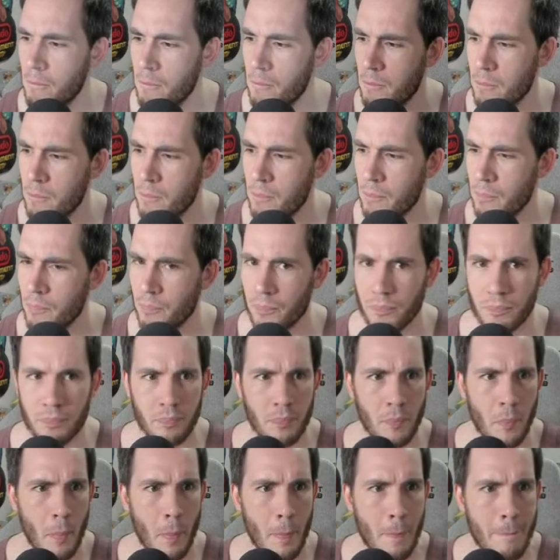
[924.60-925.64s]
Three hundred
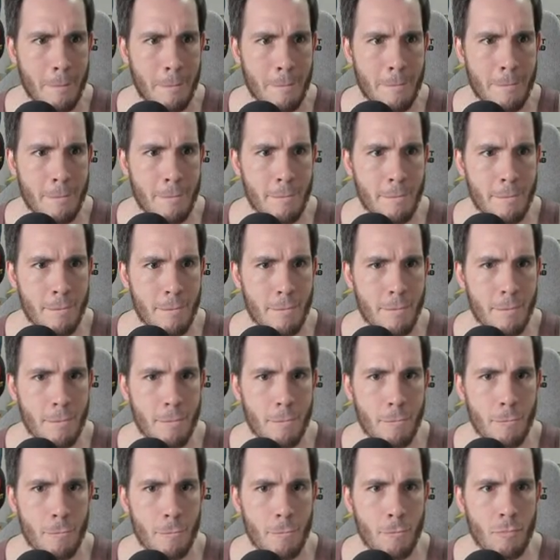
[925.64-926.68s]
sixty
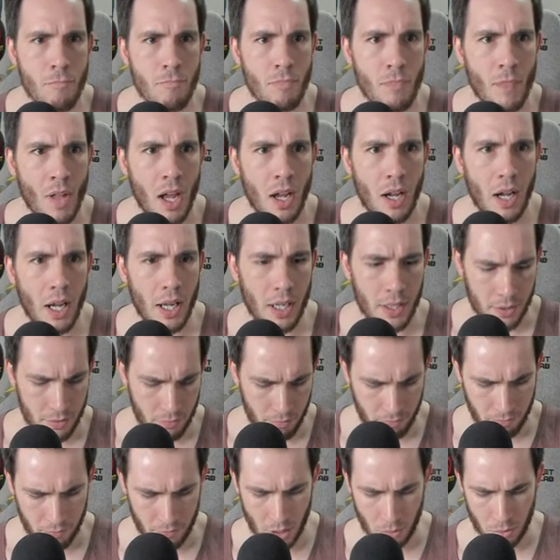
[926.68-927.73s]
dollars. Uh,
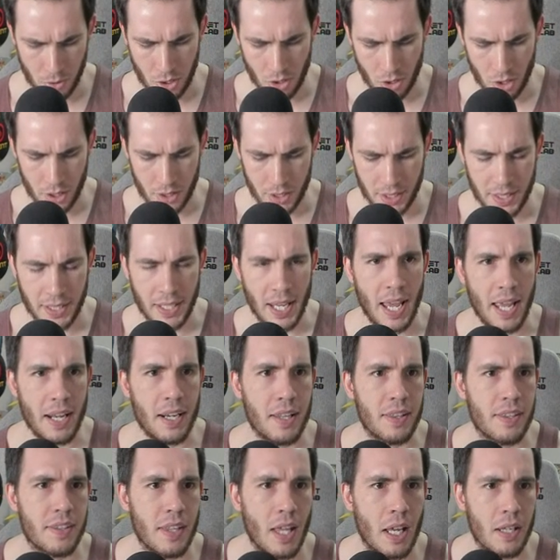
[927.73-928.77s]
it was on
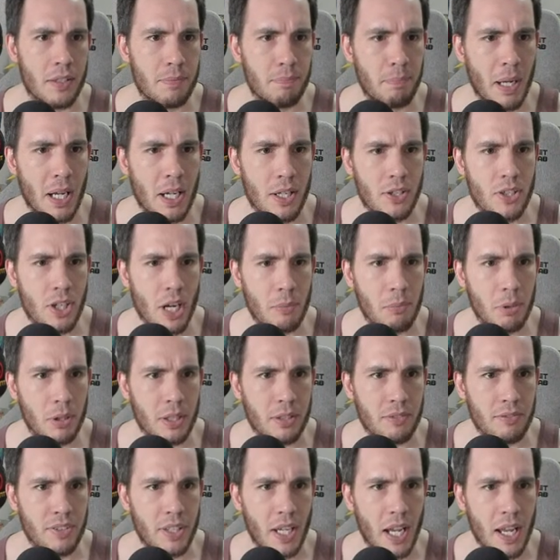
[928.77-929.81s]
Kenneth's page, I
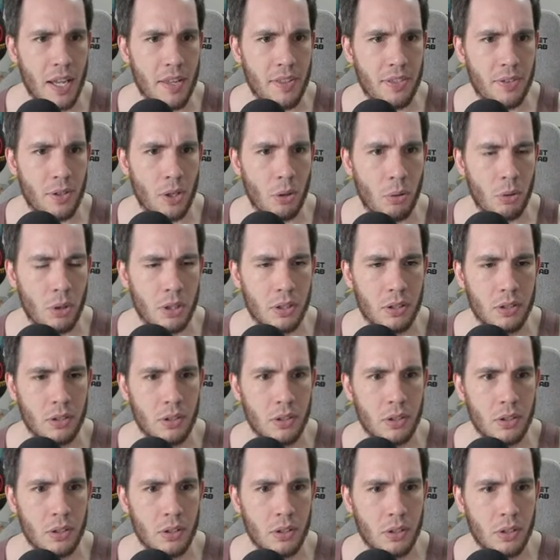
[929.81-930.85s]
believe. K Thrower.
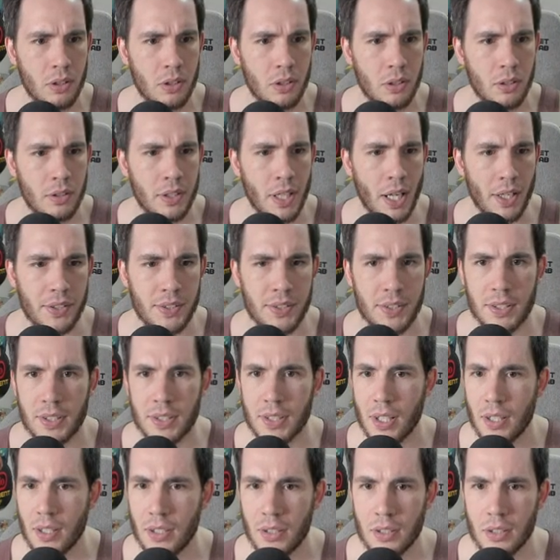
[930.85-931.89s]
Yes.
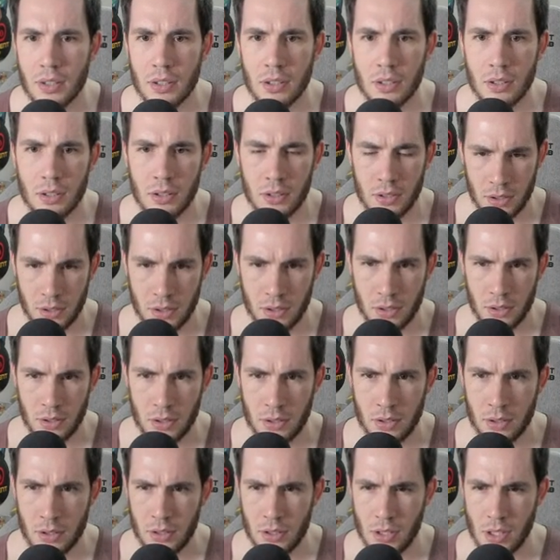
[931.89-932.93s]

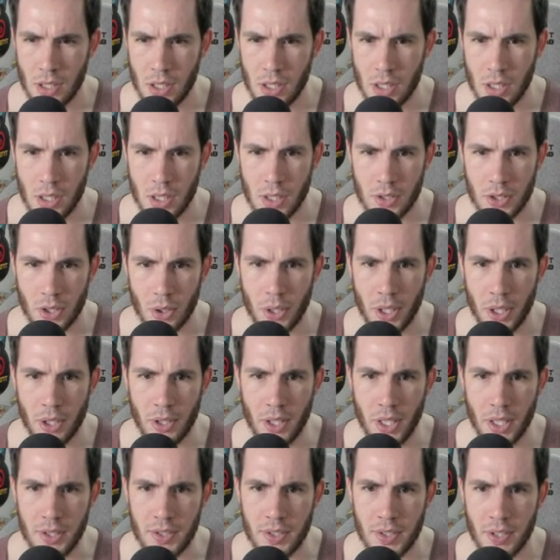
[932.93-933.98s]
Uh, so here it
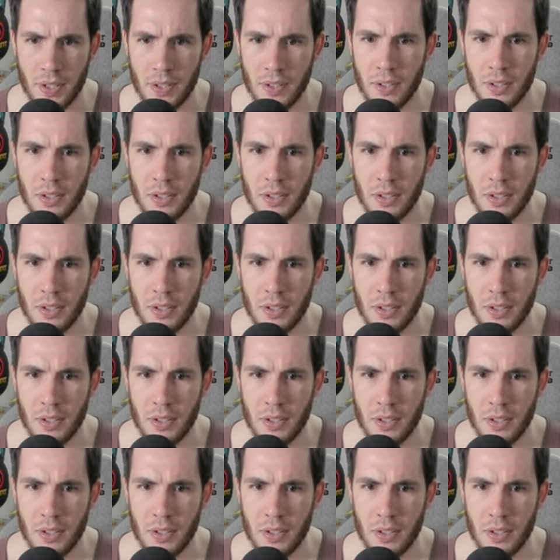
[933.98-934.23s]
is.